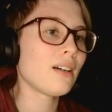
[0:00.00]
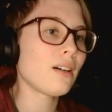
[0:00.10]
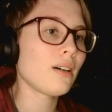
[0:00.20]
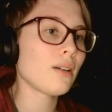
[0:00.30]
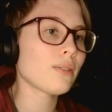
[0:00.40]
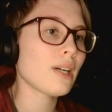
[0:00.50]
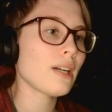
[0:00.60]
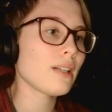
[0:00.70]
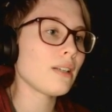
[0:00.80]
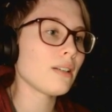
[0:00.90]

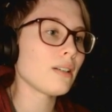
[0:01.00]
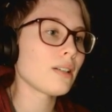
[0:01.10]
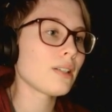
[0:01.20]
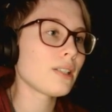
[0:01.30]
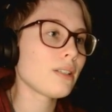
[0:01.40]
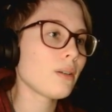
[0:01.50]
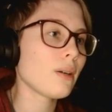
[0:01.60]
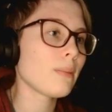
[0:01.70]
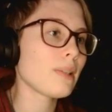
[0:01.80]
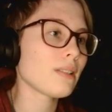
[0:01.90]
Alrighty. 0
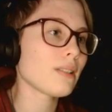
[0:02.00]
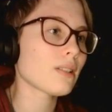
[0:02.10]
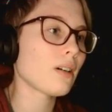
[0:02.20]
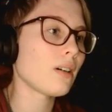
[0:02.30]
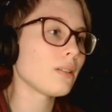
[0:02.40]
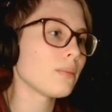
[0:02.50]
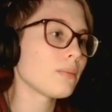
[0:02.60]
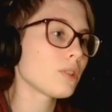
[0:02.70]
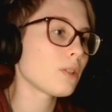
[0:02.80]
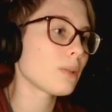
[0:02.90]
enemies in this column.
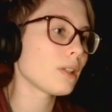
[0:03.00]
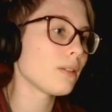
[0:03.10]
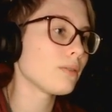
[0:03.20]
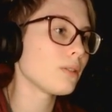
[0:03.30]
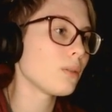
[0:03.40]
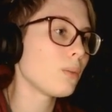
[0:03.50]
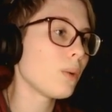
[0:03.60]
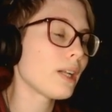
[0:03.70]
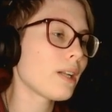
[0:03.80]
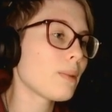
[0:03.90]
Super helpful.
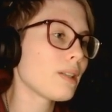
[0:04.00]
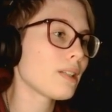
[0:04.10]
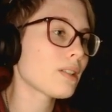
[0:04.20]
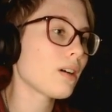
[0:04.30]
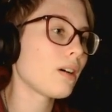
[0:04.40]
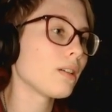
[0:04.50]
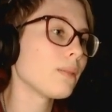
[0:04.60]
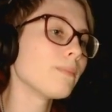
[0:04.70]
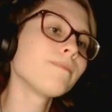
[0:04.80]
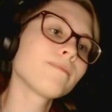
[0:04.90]
1 enemy in this
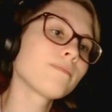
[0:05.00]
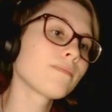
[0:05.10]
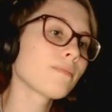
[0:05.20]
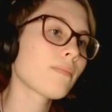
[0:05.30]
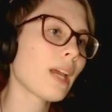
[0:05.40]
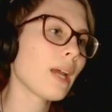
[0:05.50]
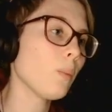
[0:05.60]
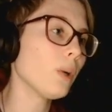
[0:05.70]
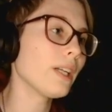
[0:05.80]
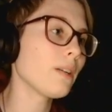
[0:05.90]
column. And
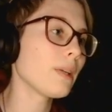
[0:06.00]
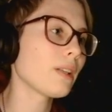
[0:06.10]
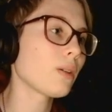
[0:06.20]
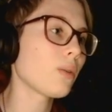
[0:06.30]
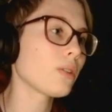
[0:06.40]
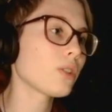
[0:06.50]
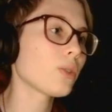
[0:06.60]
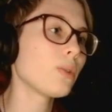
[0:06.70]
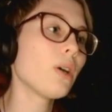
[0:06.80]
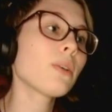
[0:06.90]
1 enemy in the corner.
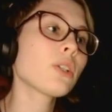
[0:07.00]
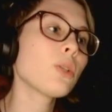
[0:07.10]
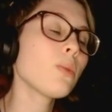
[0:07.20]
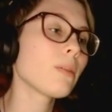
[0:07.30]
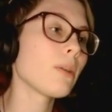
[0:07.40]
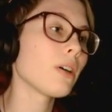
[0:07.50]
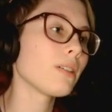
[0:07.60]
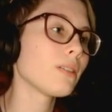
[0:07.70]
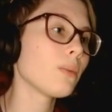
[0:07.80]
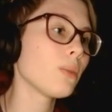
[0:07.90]
So we know where 2 of them
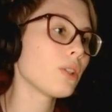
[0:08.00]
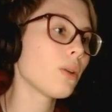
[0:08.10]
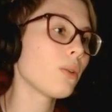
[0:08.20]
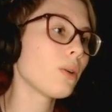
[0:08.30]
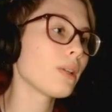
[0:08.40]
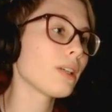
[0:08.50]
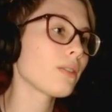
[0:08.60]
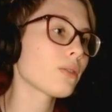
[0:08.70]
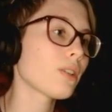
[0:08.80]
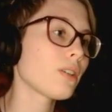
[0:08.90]
are. We don't know where the
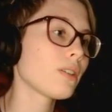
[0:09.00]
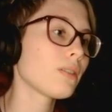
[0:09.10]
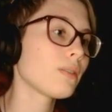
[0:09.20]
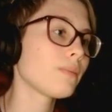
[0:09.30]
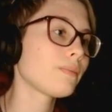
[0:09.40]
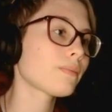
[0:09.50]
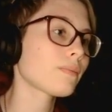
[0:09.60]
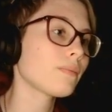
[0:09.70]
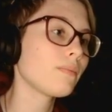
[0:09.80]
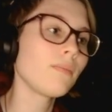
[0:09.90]
others are.
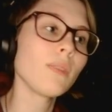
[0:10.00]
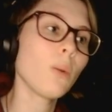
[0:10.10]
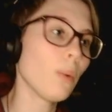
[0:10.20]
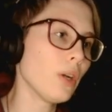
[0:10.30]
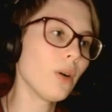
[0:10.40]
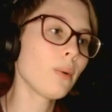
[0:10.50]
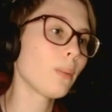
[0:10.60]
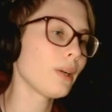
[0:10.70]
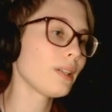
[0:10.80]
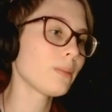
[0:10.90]
We know where
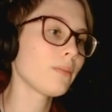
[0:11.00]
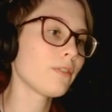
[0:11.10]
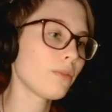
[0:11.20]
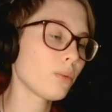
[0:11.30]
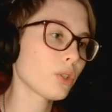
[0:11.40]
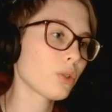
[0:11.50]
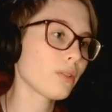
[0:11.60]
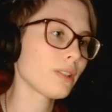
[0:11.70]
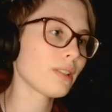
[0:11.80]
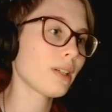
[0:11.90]
one of them for sure
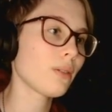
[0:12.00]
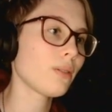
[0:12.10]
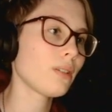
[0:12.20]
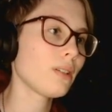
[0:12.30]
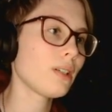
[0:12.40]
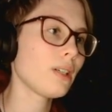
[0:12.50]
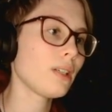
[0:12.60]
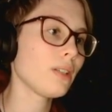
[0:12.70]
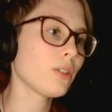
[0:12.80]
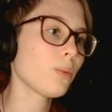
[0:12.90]
is now.
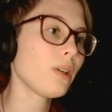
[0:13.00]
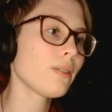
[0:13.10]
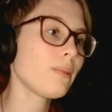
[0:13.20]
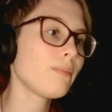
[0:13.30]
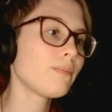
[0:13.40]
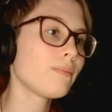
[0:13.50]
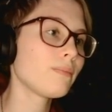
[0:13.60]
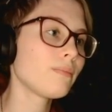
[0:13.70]
There's one of them.